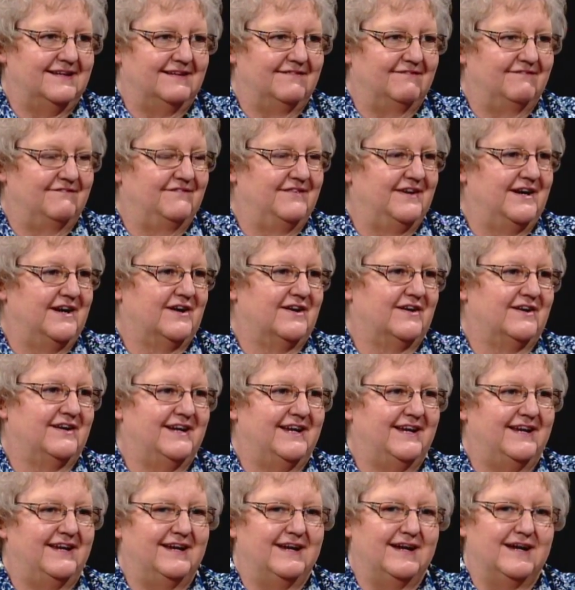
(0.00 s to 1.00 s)

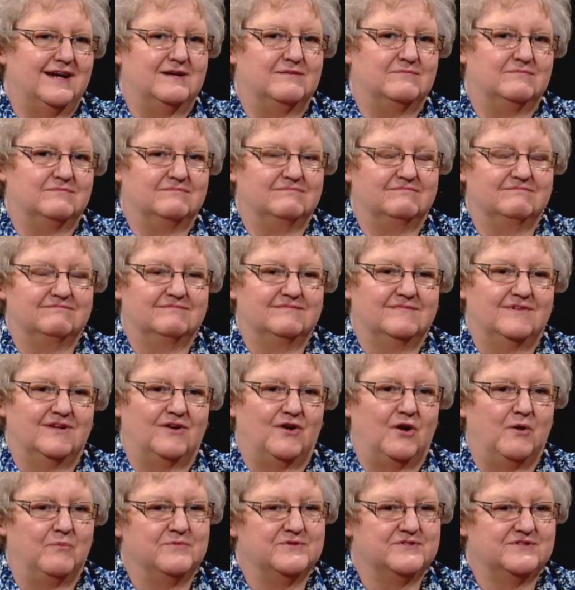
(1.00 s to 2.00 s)
very um,
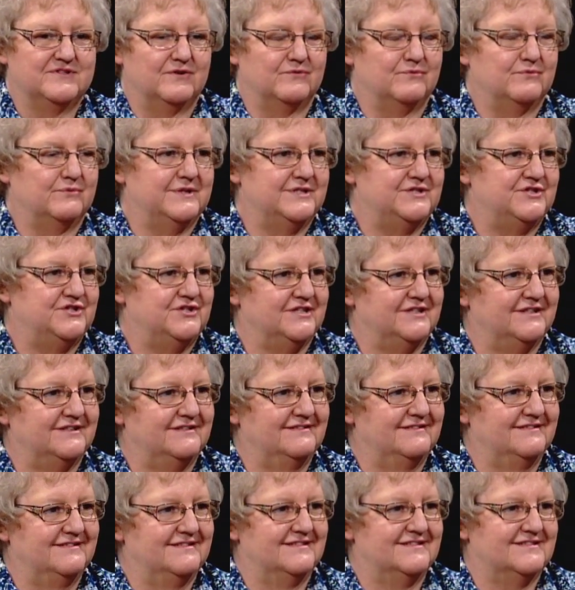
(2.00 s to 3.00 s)
almost a
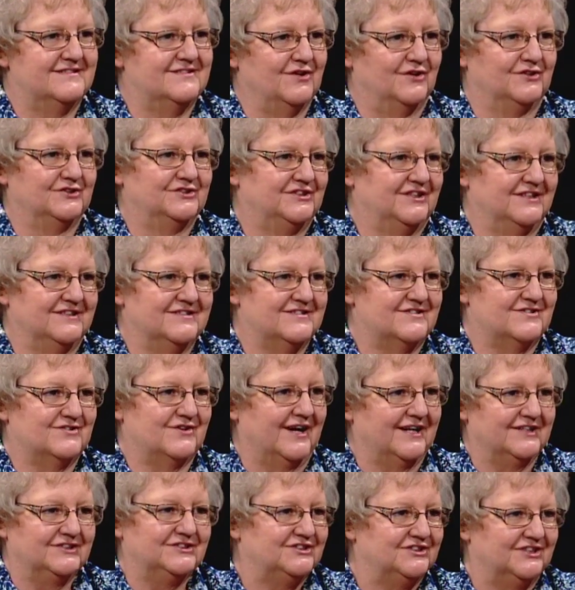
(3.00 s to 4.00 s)
rigid social
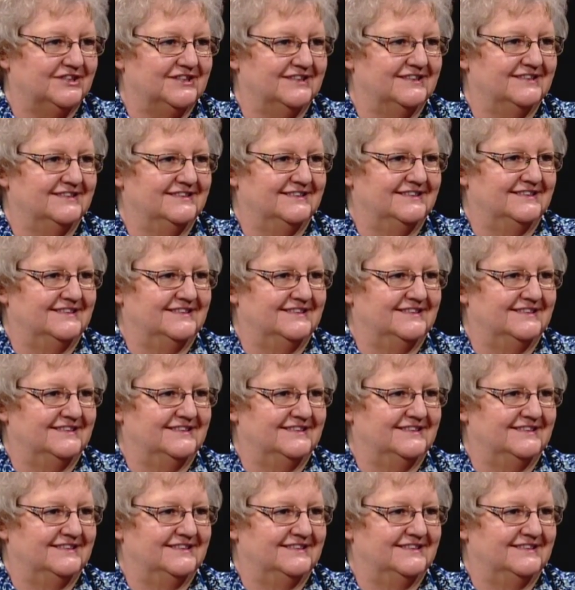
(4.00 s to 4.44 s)
structure.